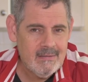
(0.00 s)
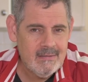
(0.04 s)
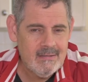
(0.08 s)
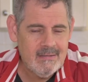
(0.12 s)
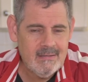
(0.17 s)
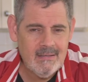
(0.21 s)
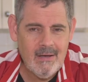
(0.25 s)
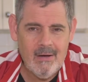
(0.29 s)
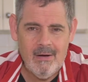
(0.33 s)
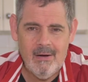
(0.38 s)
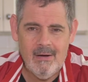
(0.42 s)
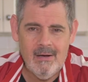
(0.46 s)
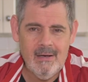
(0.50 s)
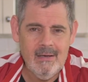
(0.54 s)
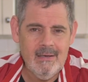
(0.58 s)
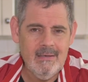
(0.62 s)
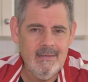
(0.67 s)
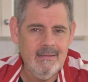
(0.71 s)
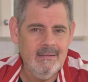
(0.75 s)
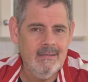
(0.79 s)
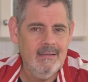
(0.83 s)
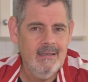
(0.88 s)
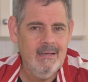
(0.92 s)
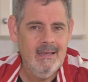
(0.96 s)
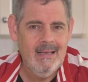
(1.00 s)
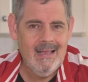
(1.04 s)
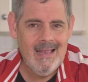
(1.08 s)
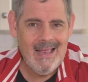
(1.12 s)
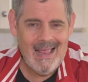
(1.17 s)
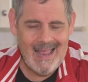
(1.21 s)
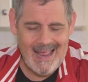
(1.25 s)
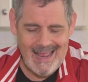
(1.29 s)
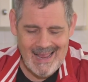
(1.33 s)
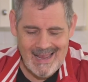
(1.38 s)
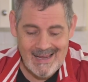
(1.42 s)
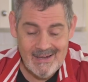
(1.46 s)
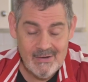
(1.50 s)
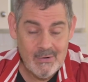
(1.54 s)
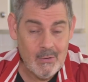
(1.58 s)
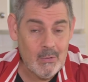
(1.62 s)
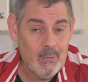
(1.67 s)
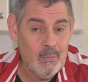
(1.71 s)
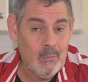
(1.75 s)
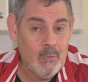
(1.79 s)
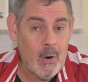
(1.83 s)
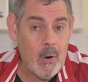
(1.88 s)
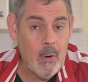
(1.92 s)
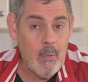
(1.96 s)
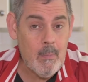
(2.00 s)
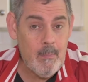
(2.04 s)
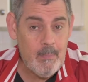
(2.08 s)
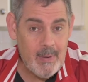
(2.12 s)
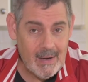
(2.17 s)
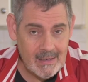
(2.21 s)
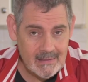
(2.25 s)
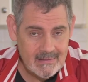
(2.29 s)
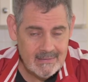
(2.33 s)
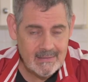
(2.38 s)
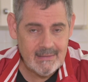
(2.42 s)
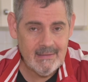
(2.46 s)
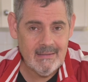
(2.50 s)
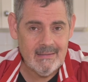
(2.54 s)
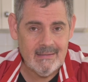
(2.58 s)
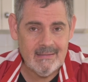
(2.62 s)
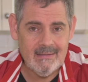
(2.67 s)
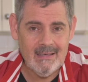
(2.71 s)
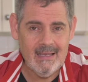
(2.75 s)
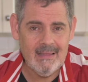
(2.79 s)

size, and robustness.